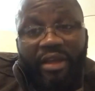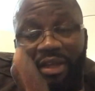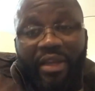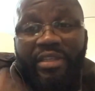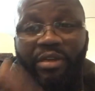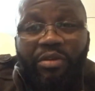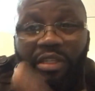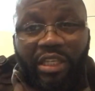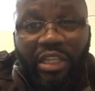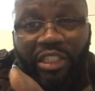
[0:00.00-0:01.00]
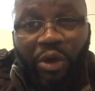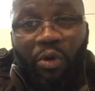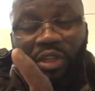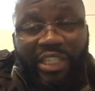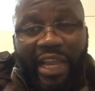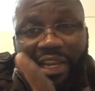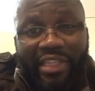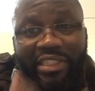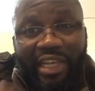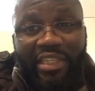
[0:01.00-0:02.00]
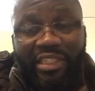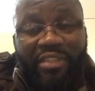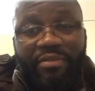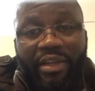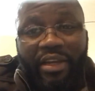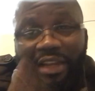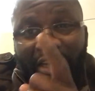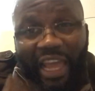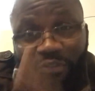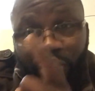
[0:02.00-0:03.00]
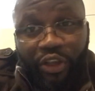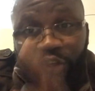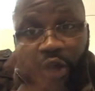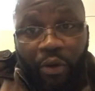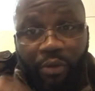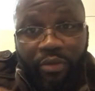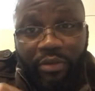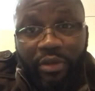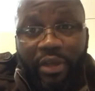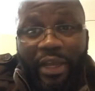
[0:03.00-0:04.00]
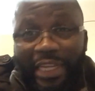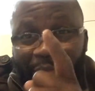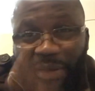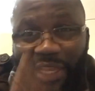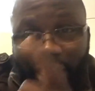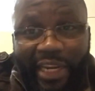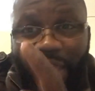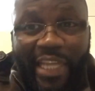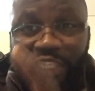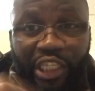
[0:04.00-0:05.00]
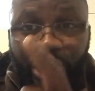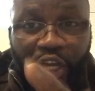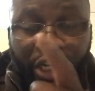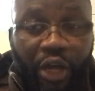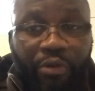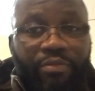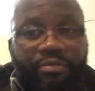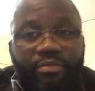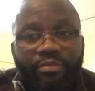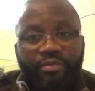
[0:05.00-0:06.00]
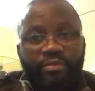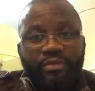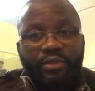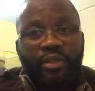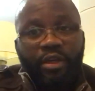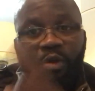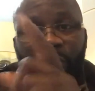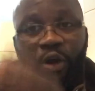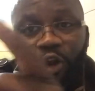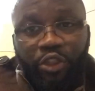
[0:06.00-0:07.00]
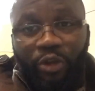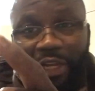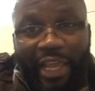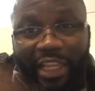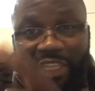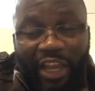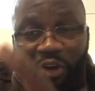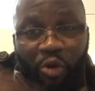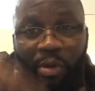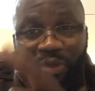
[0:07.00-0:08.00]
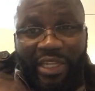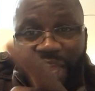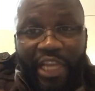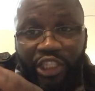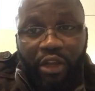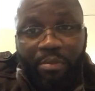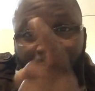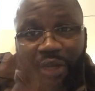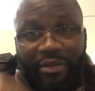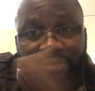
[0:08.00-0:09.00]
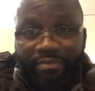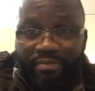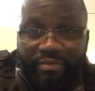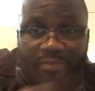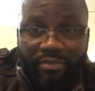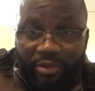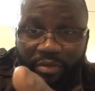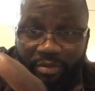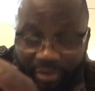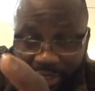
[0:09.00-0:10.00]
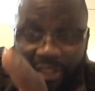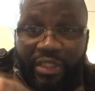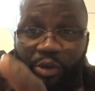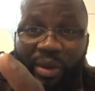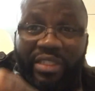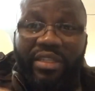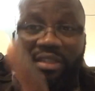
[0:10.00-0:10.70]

That's an old saying that says, the devil you know is better than the angel you don't know. We all thought Uber was an angel, but it was